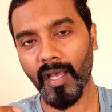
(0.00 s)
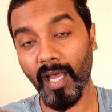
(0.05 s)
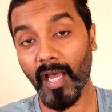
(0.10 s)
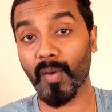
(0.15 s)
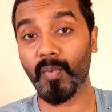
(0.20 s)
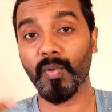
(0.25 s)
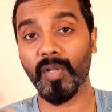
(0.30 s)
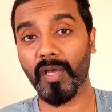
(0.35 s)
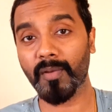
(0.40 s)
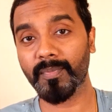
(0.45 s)

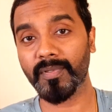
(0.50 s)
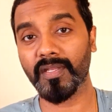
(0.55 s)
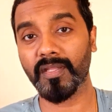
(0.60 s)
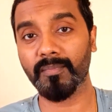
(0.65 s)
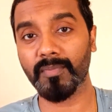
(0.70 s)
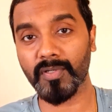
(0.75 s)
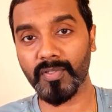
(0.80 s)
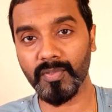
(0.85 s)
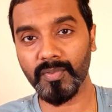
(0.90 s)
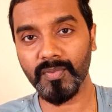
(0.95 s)
I would have been
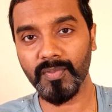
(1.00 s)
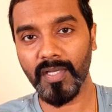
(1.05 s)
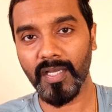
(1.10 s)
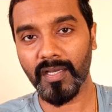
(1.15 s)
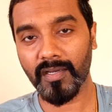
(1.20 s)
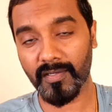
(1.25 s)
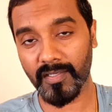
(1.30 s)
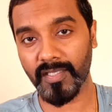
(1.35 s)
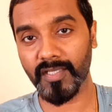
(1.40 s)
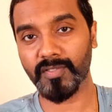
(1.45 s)
able to
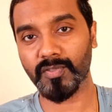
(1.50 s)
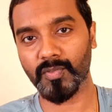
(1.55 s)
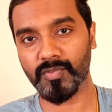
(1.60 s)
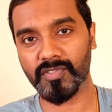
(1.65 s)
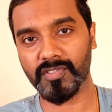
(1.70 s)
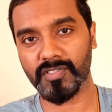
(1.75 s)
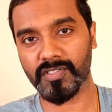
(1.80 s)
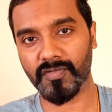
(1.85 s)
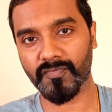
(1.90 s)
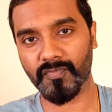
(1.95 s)
clear
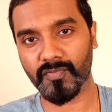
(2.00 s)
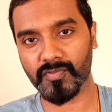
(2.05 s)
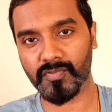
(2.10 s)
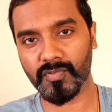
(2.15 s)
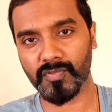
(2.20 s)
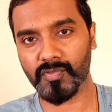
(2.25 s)
those interviews.